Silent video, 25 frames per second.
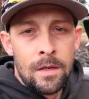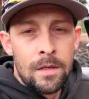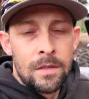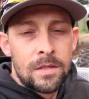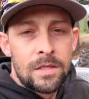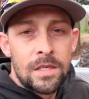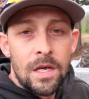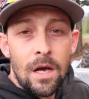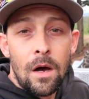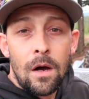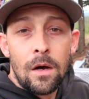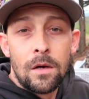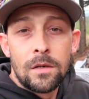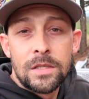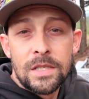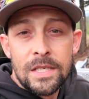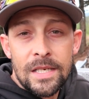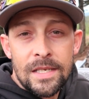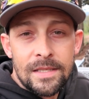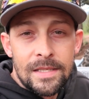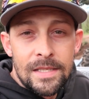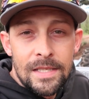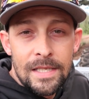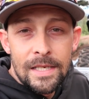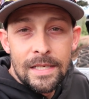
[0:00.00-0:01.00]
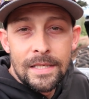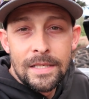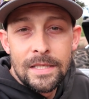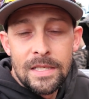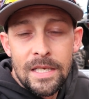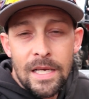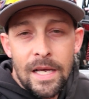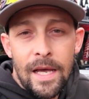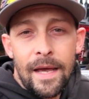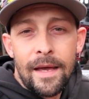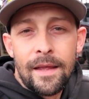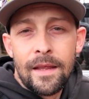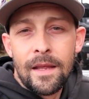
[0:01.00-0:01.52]
So since they
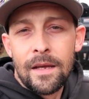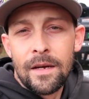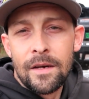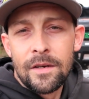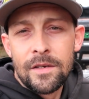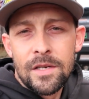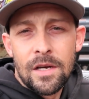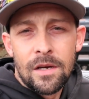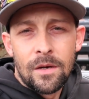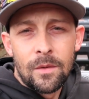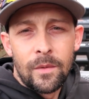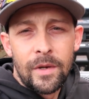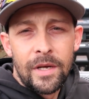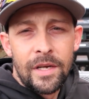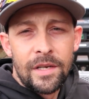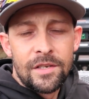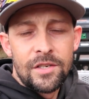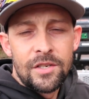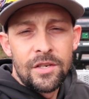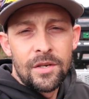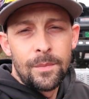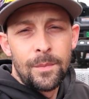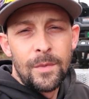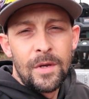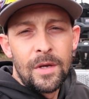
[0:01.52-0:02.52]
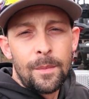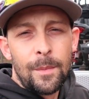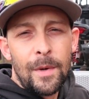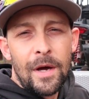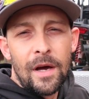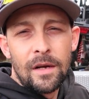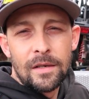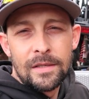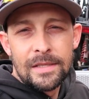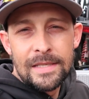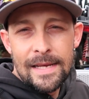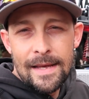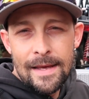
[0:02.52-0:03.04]
say that your tongue weight should be
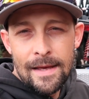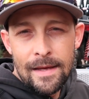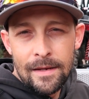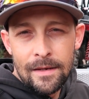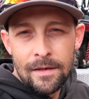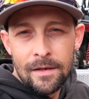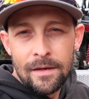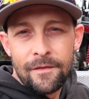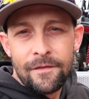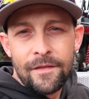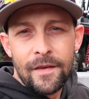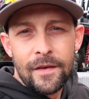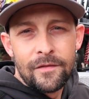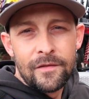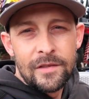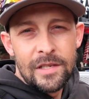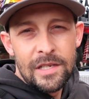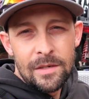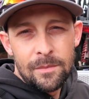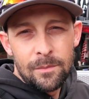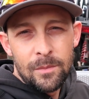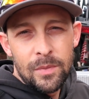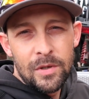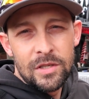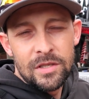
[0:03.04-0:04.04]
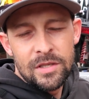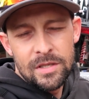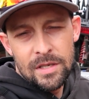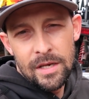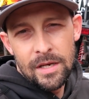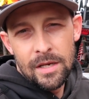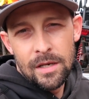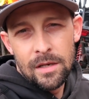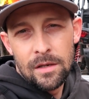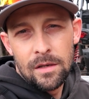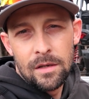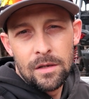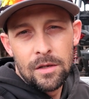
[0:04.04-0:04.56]
about 10 to
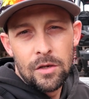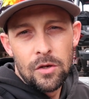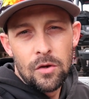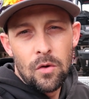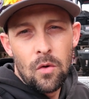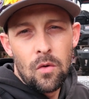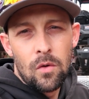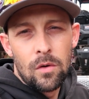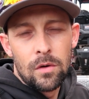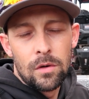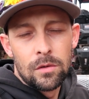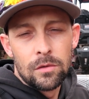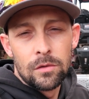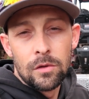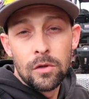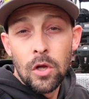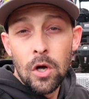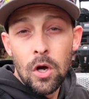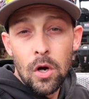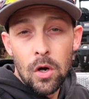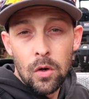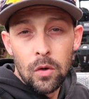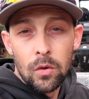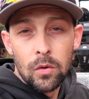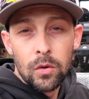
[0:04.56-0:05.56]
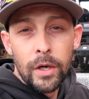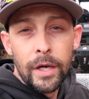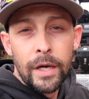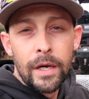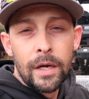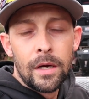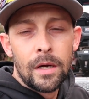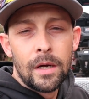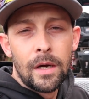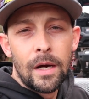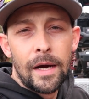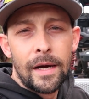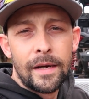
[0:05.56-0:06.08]
15% your load,
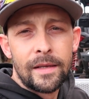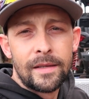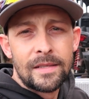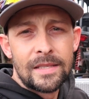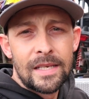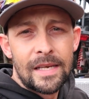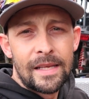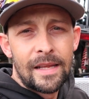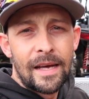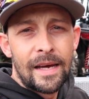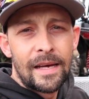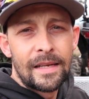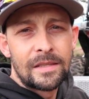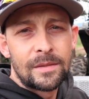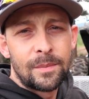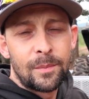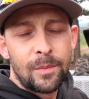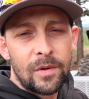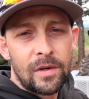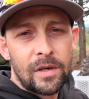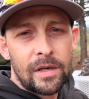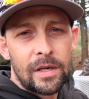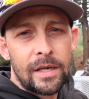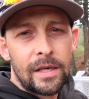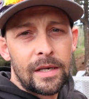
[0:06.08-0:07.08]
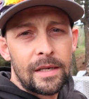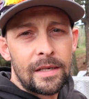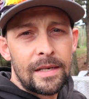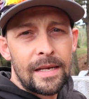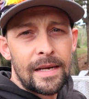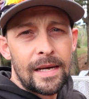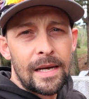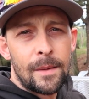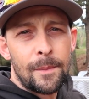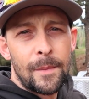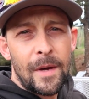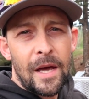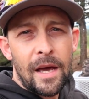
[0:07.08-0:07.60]
I'd say that's pretty
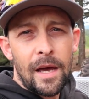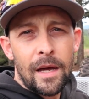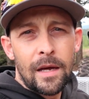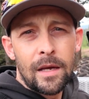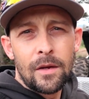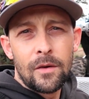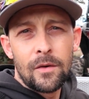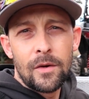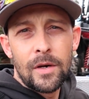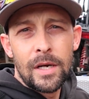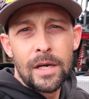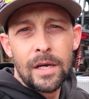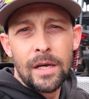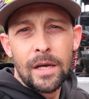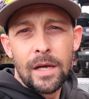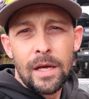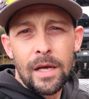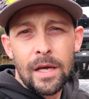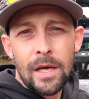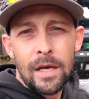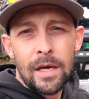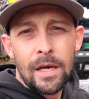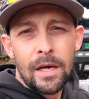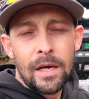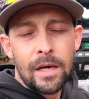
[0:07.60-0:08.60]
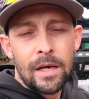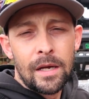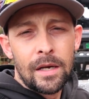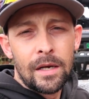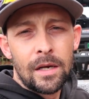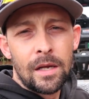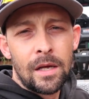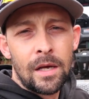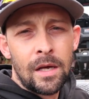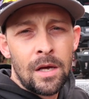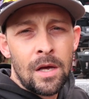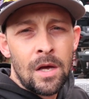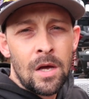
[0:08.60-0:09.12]
damn accurate
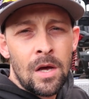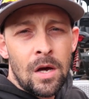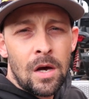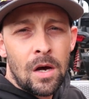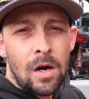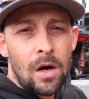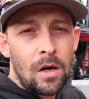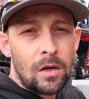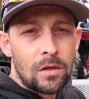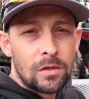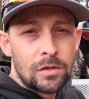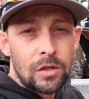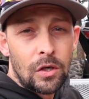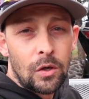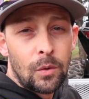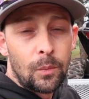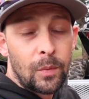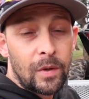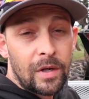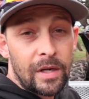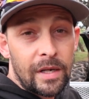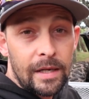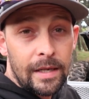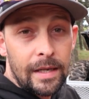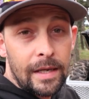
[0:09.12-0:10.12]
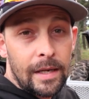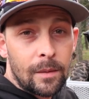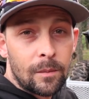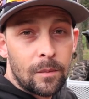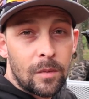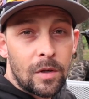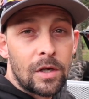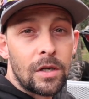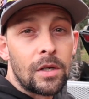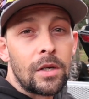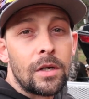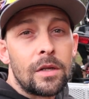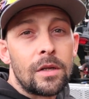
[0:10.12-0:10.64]
and also pretty damn
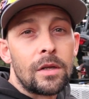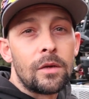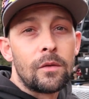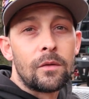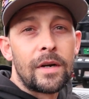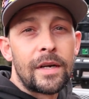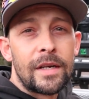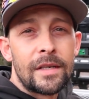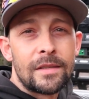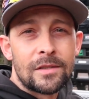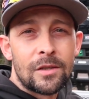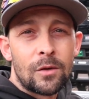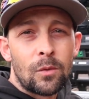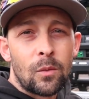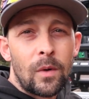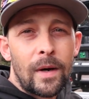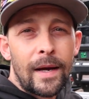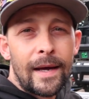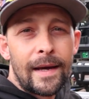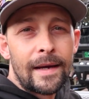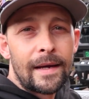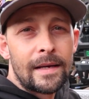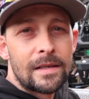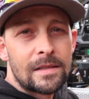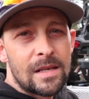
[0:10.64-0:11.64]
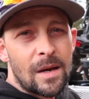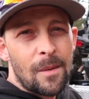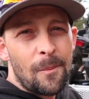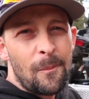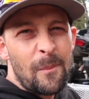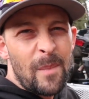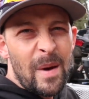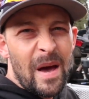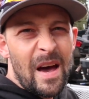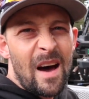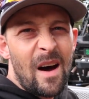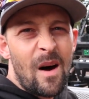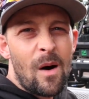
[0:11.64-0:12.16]
good. The Razor weighs
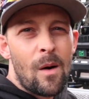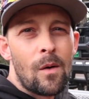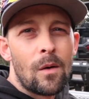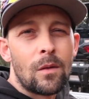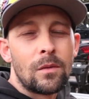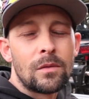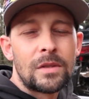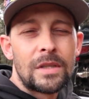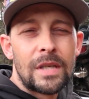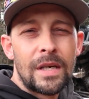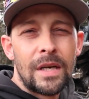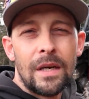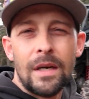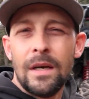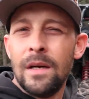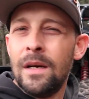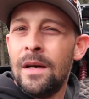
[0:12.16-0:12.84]
about